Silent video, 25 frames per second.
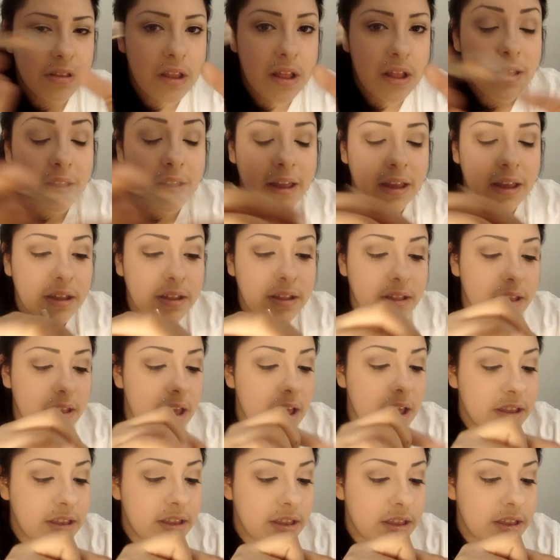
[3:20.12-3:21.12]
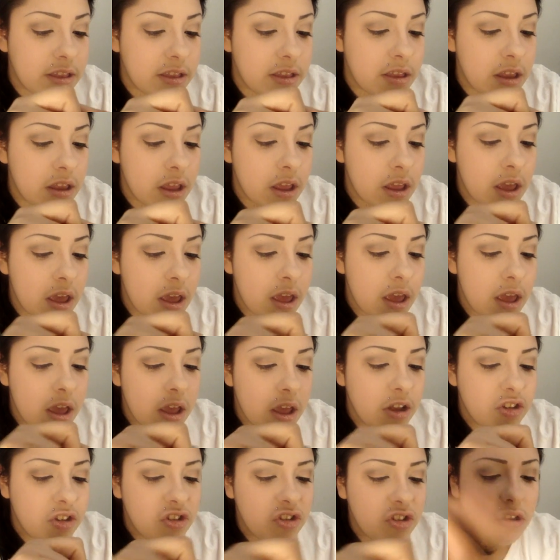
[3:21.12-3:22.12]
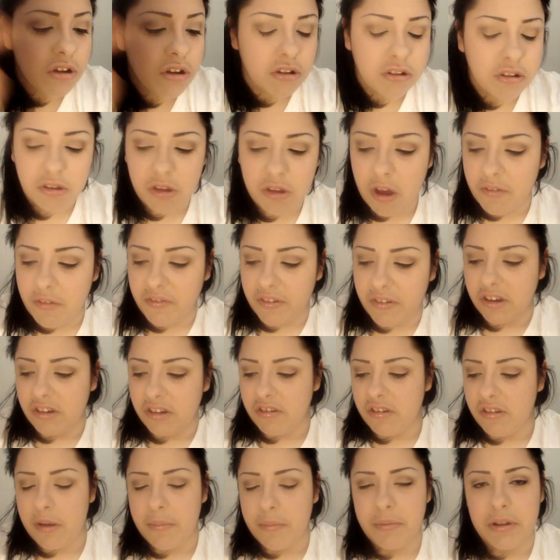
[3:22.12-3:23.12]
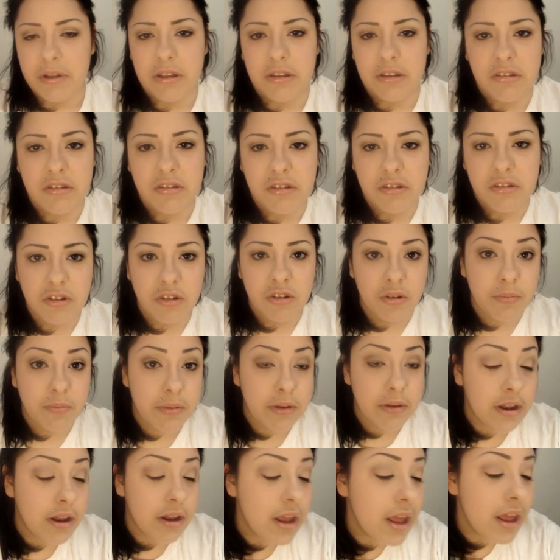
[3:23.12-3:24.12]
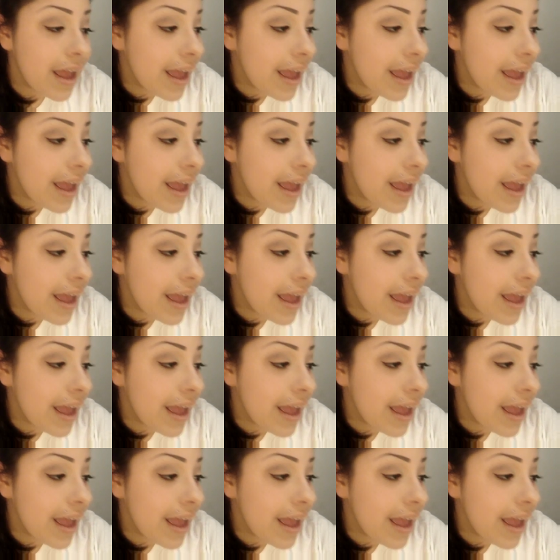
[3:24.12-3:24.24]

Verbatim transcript: Like, it chunks off and crap and it's stupid.